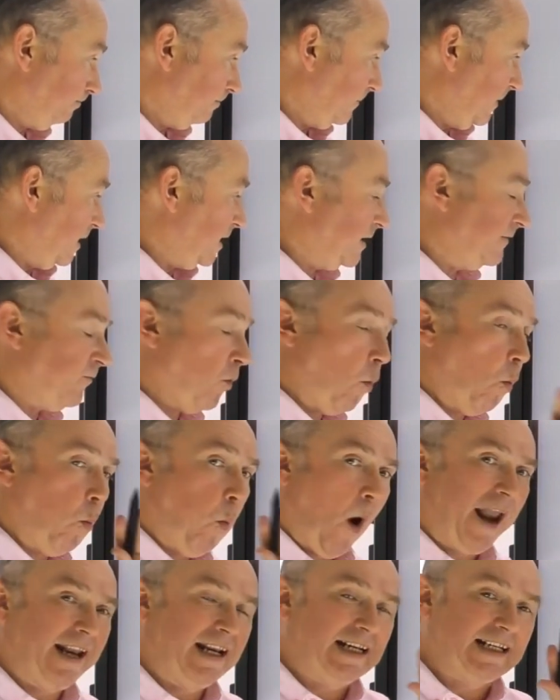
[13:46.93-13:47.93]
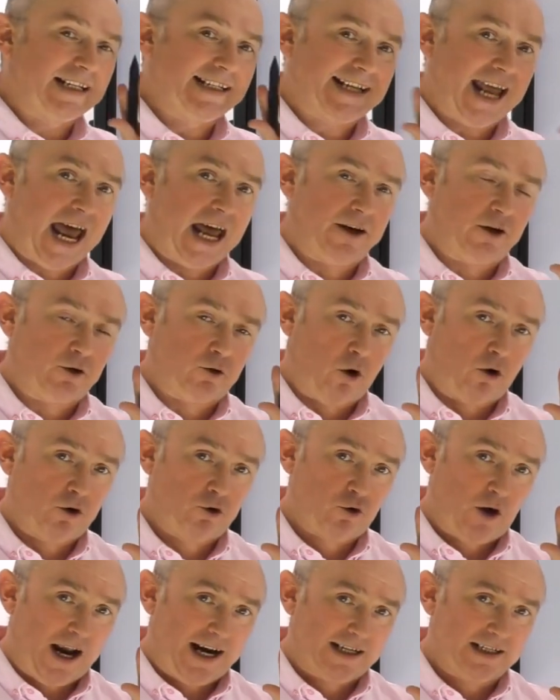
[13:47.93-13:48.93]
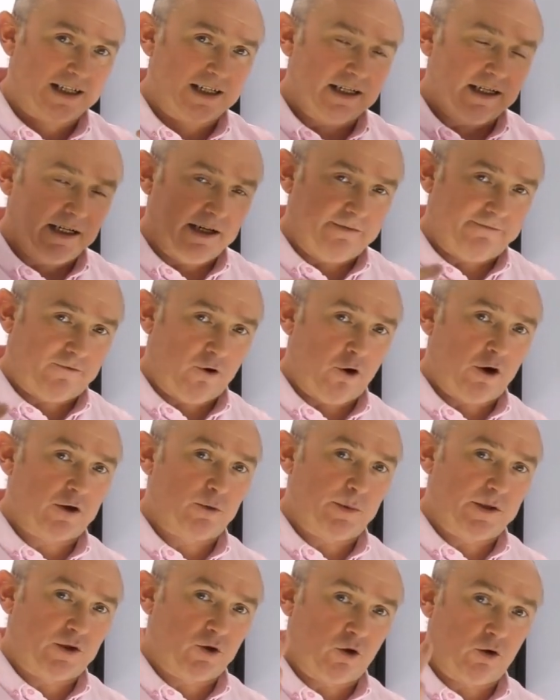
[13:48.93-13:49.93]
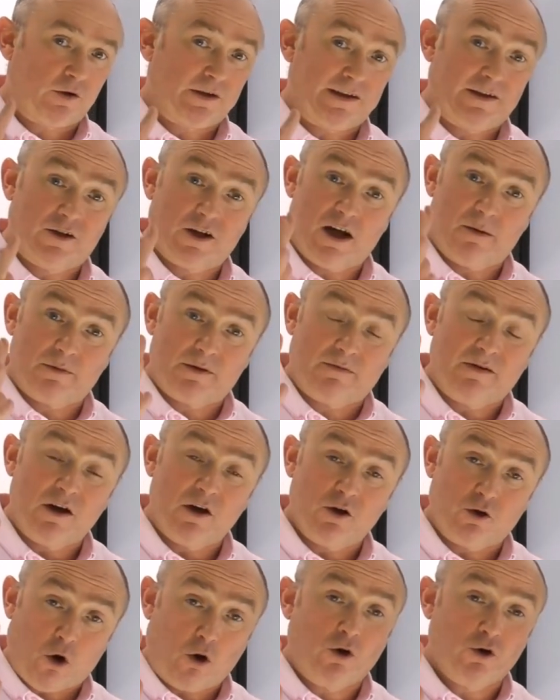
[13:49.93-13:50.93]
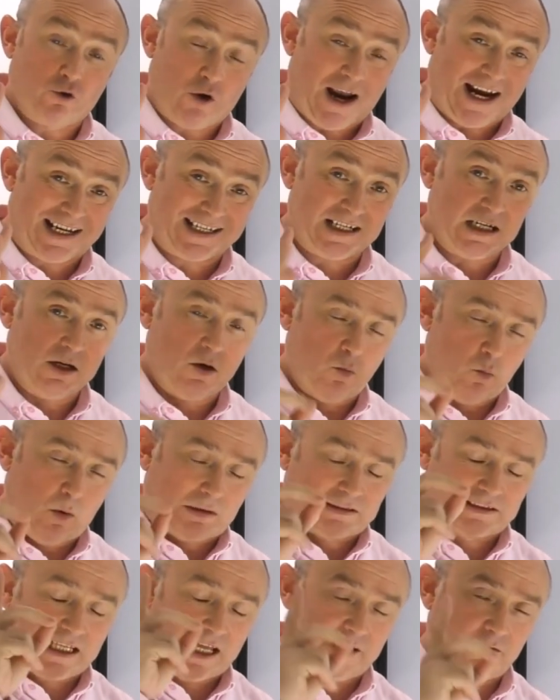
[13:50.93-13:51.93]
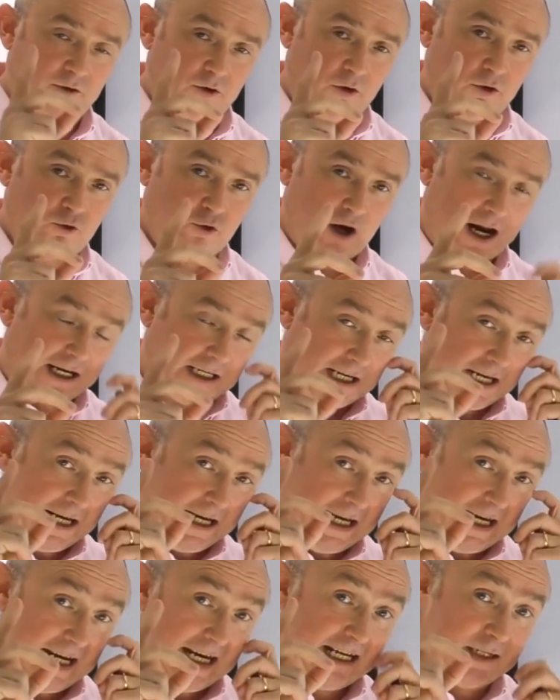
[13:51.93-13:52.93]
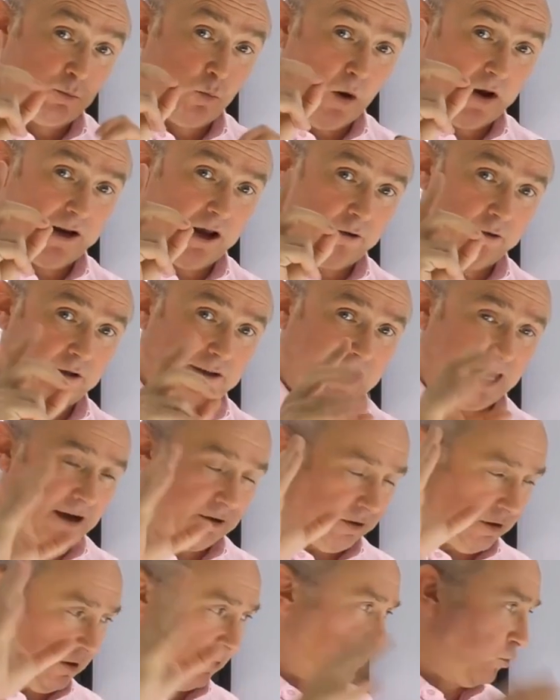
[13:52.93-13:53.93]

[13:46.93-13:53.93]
This is for one standard contract. In Forex, we talk in terms of contracts. One standard contract is 100,000.